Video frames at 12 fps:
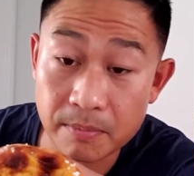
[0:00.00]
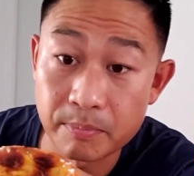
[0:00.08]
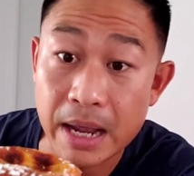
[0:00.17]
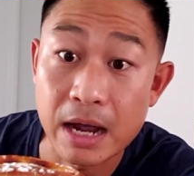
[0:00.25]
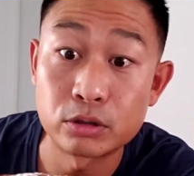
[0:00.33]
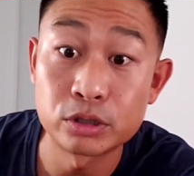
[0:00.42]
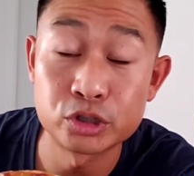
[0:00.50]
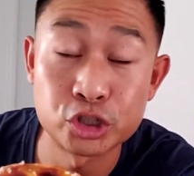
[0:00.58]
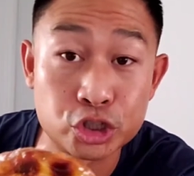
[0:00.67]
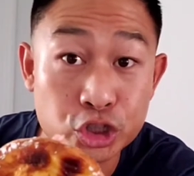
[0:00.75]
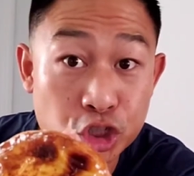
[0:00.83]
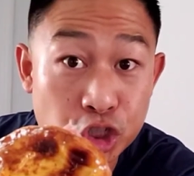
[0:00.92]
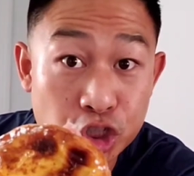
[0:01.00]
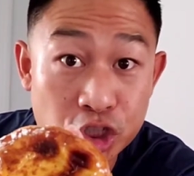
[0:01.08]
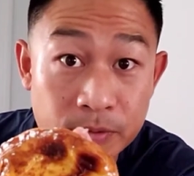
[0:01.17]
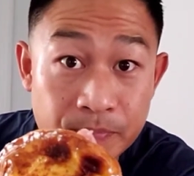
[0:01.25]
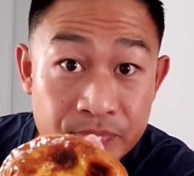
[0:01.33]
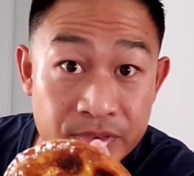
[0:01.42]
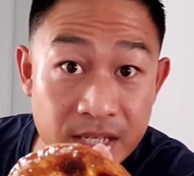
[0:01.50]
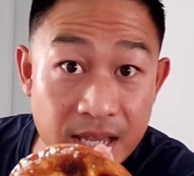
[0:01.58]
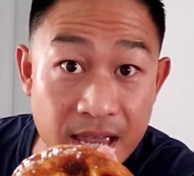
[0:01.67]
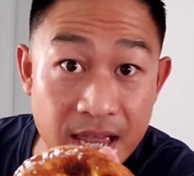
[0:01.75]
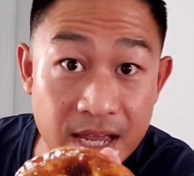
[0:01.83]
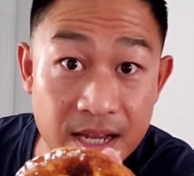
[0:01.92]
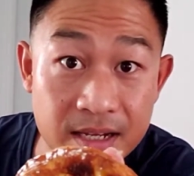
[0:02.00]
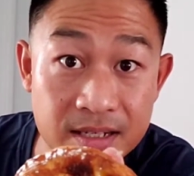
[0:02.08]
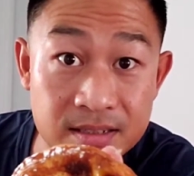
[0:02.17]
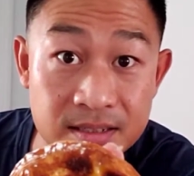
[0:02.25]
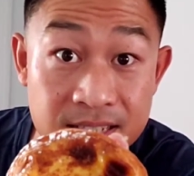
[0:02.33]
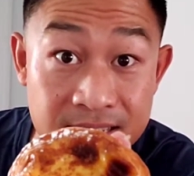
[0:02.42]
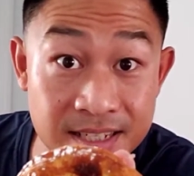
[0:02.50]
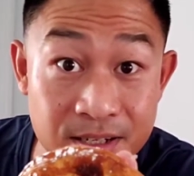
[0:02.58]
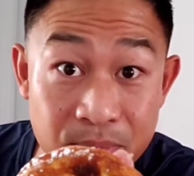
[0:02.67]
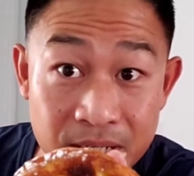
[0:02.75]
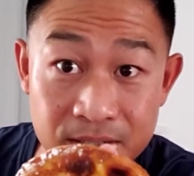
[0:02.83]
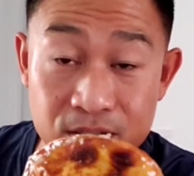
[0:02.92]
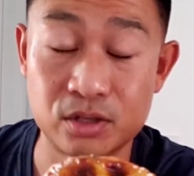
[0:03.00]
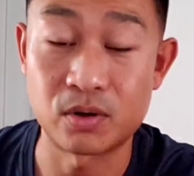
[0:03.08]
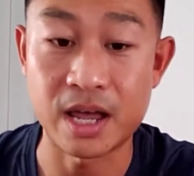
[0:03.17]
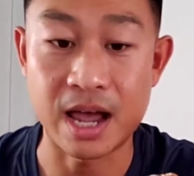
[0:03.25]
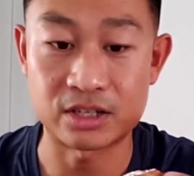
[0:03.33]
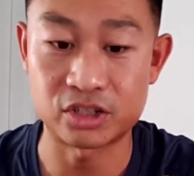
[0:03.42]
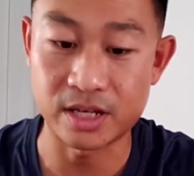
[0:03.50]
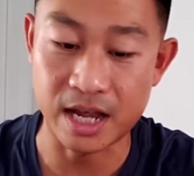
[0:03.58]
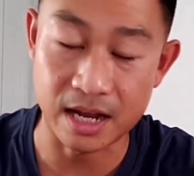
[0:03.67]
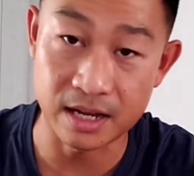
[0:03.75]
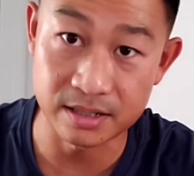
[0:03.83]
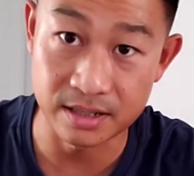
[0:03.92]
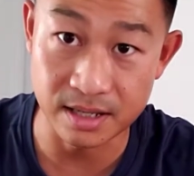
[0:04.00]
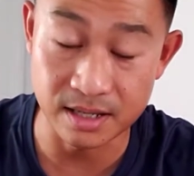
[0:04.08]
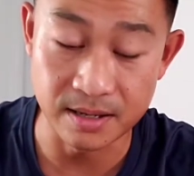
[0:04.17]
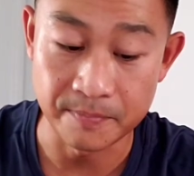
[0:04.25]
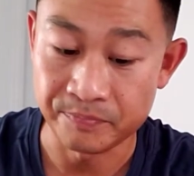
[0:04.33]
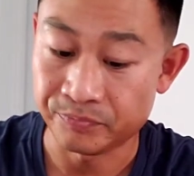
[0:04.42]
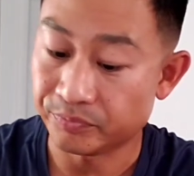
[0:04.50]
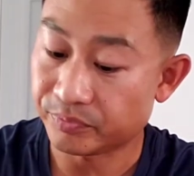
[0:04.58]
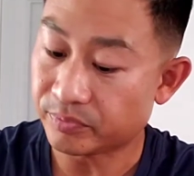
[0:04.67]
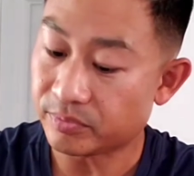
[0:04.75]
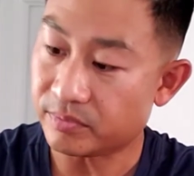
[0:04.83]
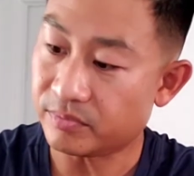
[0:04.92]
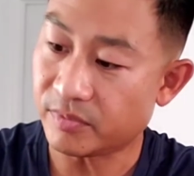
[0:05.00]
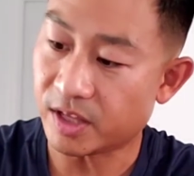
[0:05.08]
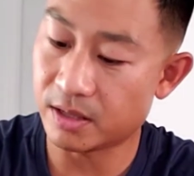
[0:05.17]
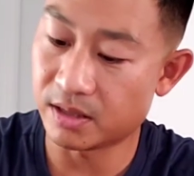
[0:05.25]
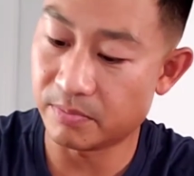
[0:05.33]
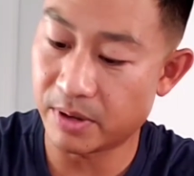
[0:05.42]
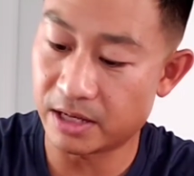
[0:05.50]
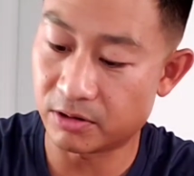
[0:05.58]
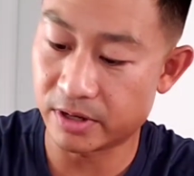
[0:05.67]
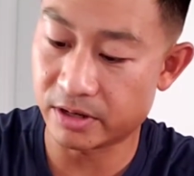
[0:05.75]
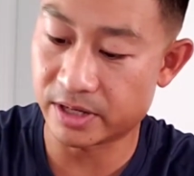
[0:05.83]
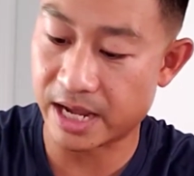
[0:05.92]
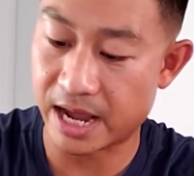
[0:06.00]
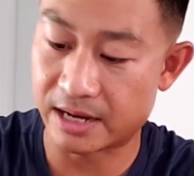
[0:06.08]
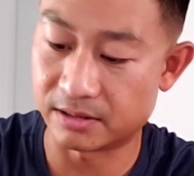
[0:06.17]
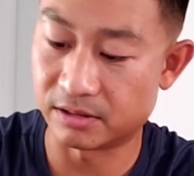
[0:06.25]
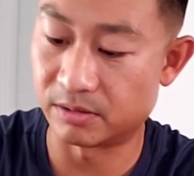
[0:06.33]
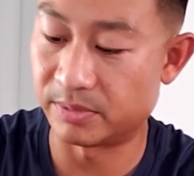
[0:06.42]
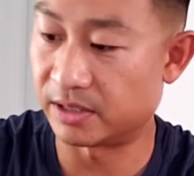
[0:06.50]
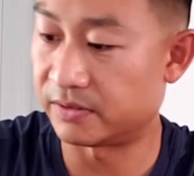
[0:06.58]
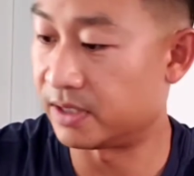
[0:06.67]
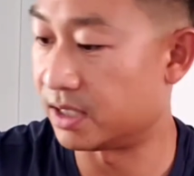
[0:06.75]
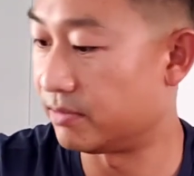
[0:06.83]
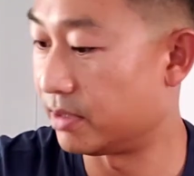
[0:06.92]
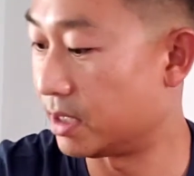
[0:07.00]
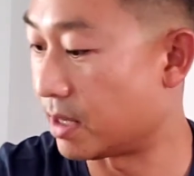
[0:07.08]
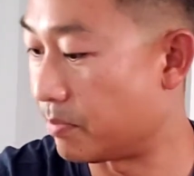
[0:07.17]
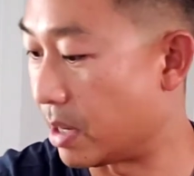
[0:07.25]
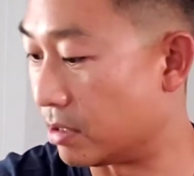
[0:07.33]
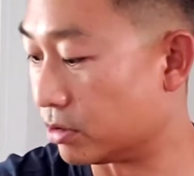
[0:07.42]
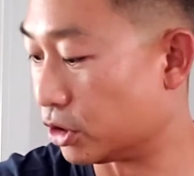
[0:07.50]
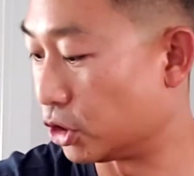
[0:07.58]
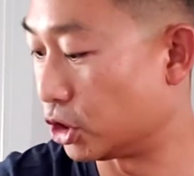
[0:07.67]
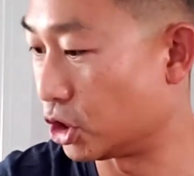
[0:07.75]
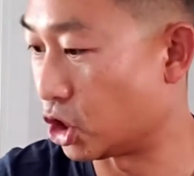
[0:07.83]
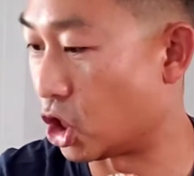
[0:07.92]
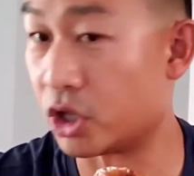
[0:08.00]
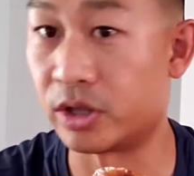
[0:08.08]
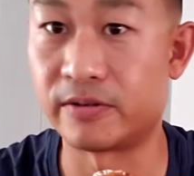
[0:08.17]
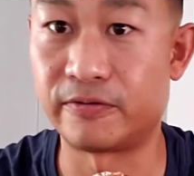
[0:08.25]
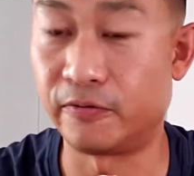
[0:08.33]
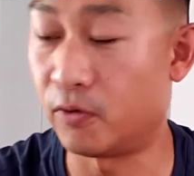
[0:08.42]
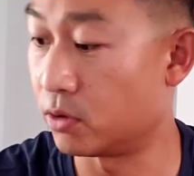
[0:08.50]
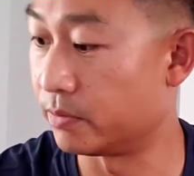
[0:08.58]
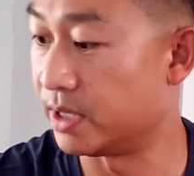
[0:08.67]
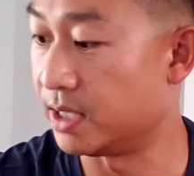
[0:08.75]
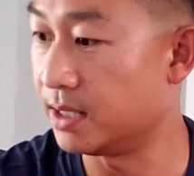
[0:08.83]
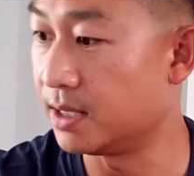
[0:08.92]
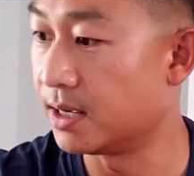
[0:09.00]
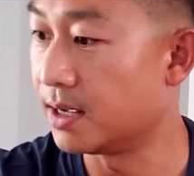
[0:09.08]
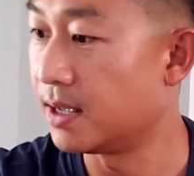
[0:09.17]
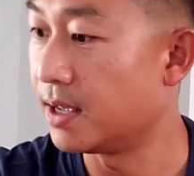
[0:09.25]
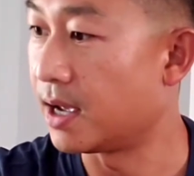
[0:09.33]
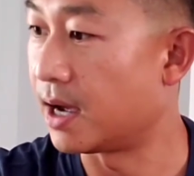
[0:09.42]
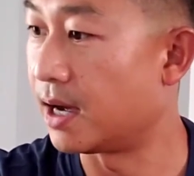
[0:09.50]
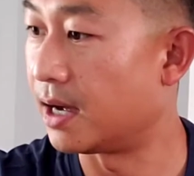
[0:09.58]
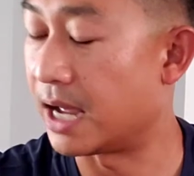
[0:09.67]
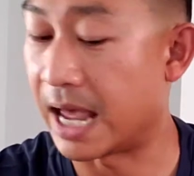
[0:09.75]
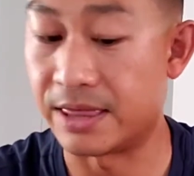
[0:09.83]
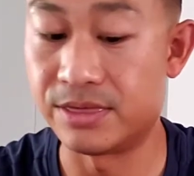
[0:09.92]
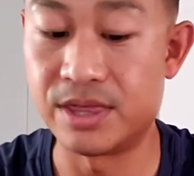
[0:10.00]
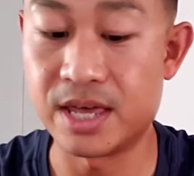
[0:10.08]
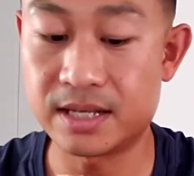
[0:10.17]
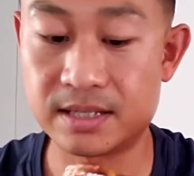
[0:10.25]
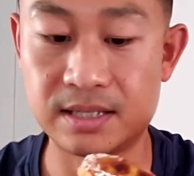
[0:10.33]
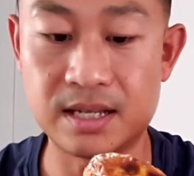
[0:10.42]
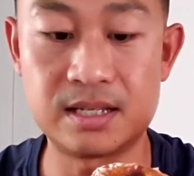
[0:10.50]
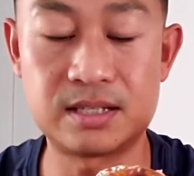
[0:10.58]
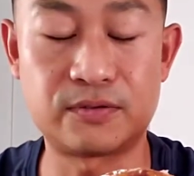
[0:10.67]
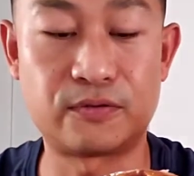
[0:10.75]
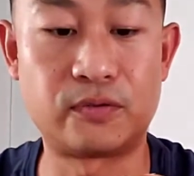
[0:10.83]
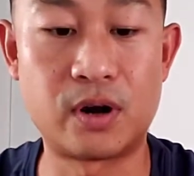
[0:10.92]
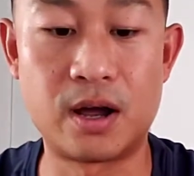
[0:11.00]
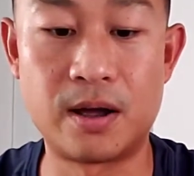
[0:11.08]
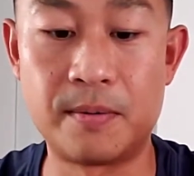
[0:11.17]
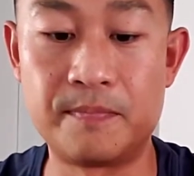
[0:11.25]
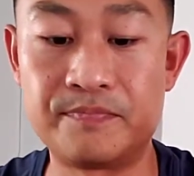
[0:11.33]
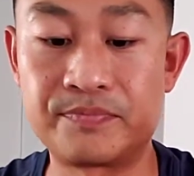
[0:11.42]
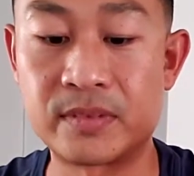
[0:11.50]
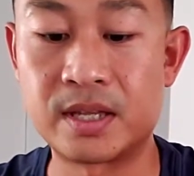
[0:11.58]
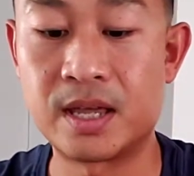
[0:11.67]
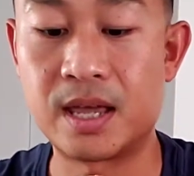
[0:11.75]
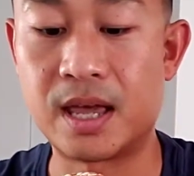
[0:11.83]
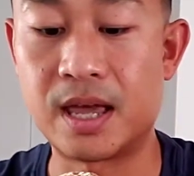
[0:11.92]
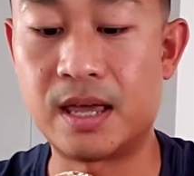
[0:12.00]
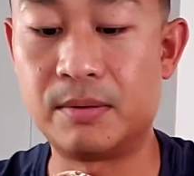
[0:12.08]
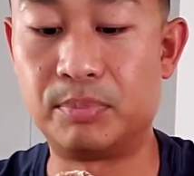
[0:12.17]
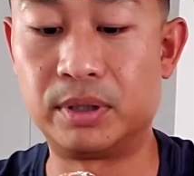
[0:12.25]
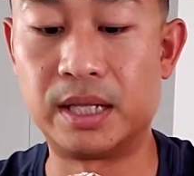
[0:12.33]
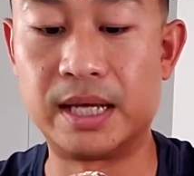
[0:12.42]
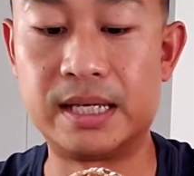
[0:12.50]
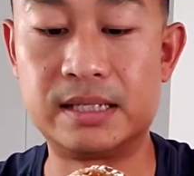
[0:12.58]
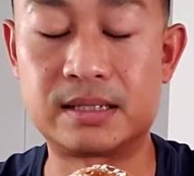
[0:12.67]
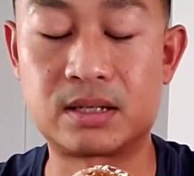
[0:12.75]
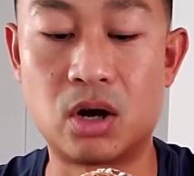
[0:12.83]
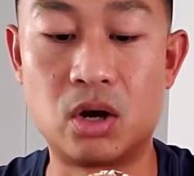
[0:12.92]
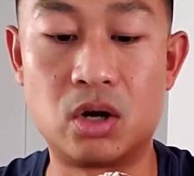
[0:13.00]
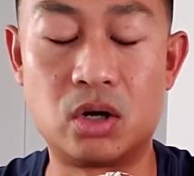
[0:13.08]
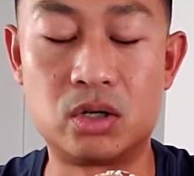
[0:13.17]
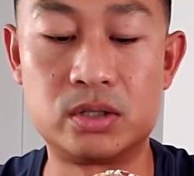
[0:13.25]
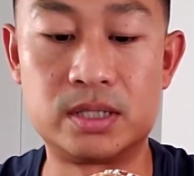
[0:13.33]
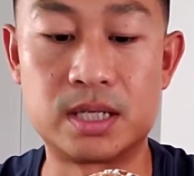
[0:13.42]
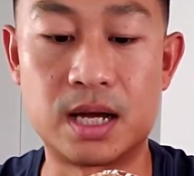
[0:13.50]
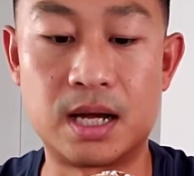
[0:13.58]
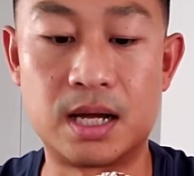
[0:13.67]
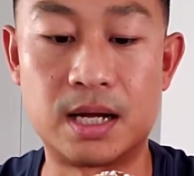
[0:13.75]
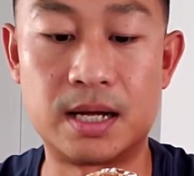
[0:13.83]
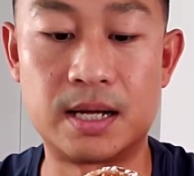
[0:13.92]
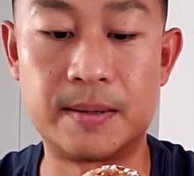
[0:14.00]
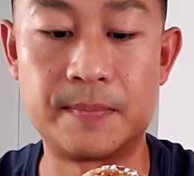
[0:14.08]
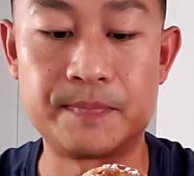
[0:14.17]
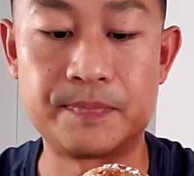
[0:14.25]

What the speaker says: powdered sugar and cinnamon. So I actually had the bakery already add a little bit of cinnamon and powdered sugar on there for me. And this is from a place called Natas